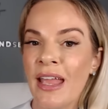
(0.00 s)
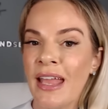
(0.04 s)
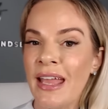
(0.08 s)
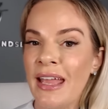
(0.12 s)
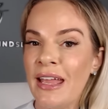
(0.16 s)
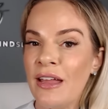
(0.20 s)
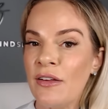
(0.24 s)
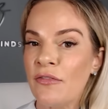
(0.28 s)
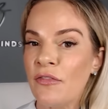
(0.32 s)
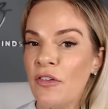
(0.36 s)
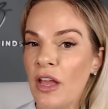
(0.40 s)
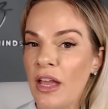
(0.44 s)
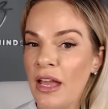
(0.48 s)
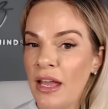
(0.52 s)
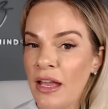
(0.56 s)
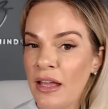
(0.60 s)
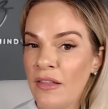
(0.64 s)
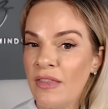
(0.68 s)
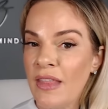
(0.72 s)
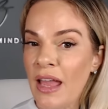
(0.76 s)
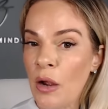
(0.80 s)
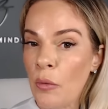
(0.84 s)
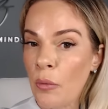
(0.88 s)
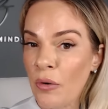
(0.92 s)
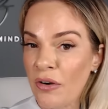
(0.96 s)
if
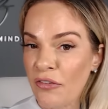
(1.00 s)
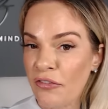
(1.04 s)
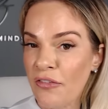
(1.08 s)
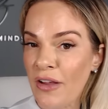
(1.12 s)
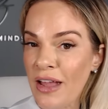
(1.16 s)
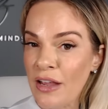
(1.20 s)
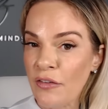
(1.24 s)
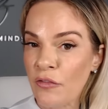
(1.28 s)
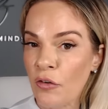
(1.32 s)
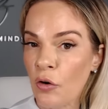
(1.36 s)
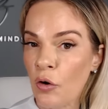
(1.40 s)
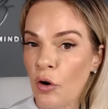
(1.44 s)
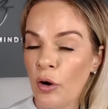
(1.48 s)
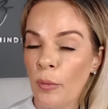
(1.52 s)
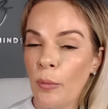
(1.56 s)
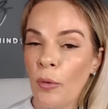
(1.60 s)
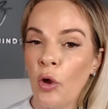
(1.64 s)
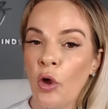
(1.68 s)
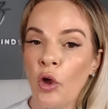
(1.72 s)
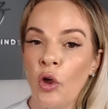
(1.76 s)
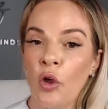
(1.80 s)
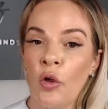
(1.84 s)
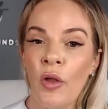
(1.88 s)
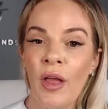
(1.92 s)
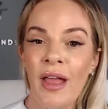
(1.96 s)
it, they were
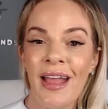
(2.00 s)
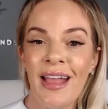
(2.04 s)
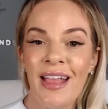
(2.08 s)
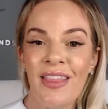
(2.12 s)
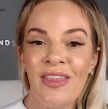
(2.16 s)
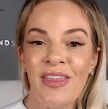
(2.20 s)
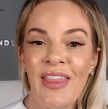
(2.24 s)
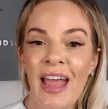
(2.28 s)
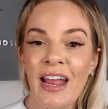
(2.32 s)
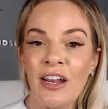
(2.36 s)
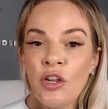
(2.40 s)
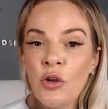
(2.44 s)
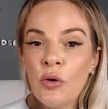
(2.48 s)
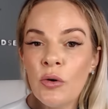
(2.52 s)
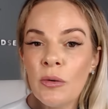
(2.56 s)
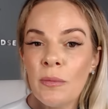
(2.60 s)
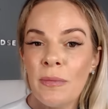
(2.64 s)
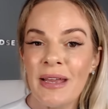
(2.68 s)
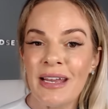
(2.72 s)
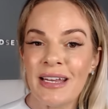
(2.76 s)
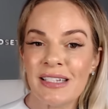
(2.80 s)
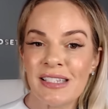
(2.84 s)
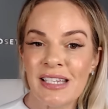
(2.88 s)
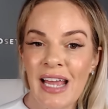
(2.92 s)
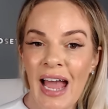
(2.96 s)
favorable, then you would
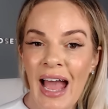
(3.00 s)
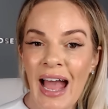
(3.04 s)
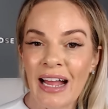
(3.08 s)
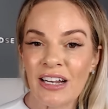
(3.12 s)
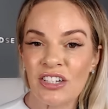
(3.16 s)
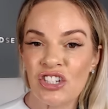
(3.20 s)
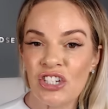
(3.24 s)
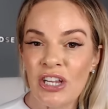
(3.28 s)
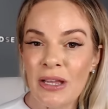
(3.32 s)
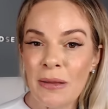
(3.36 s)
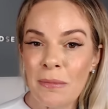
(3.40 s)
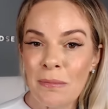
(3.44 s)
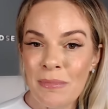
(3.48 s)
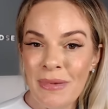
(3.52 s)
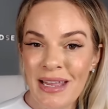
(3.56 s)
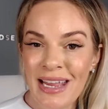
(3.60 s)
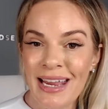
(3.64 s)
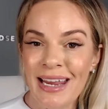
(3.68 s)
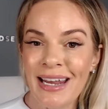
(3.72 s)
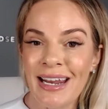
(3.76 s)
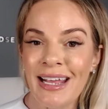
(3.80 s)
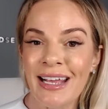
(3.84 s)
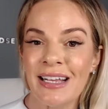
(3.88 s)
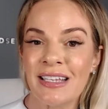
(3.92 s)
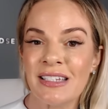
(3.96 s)
be attaching
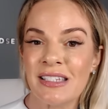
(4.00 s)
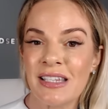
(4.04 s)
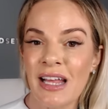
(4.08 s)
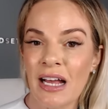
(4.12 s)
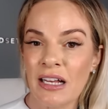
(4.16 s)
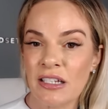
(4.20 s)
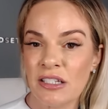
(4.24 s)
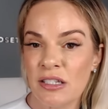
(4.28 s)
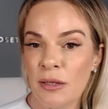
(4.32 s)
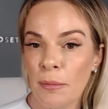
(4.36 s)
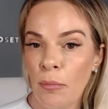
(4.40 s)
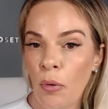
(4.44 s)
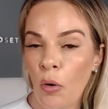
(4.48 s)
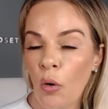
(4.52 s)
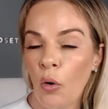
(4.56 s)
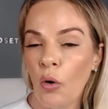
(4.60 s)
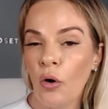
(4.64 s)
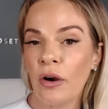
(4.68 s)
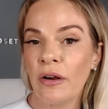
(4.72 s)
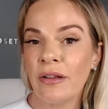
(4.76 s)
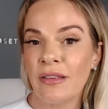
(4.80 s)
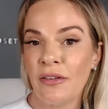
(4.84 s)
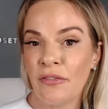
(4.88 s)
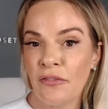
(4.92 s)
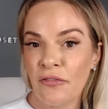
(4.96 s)
meanings that
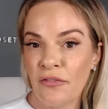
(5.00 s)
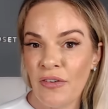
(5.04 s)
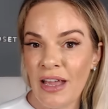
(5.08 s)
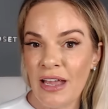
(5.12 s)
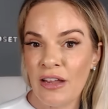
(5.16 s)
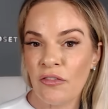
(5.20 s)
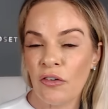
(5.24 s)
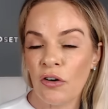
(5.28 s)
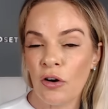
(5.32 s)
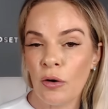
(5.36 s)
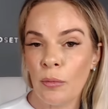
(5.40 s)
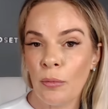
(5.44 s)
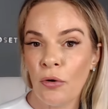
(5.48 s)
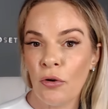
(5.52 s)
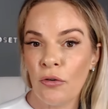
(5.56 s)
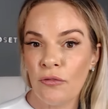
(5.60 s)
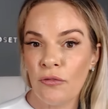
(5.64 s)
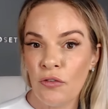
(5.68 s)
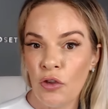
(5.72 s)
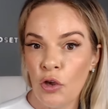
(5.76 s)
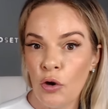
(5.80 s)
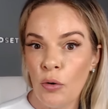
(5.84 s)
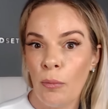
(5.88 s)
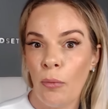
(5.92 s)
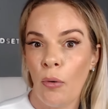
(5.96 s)
support the favorable
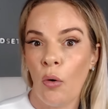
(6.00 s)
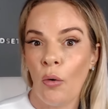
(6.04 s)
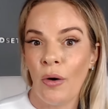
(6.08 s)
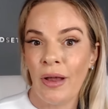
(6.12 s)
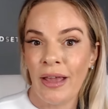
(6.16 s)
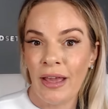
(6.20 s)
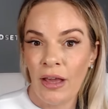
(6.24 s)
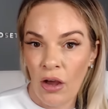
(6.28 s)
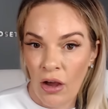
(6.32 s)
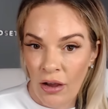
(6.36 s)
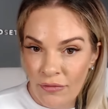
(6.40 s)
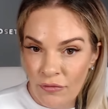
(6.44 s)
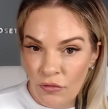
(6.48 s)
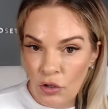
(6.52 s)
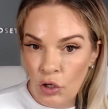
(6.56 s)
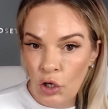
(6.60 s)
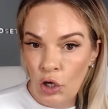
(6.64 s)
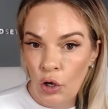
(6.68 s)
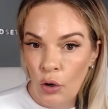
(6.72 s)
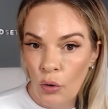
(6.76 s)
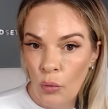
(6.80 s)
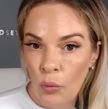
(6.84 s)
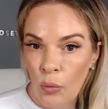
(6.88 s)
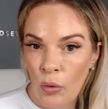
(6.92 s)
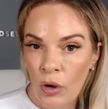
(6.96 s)
viewpoint of
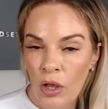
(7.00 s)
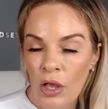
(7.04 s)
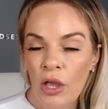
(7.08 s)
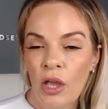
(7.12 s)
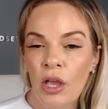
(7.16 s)
you.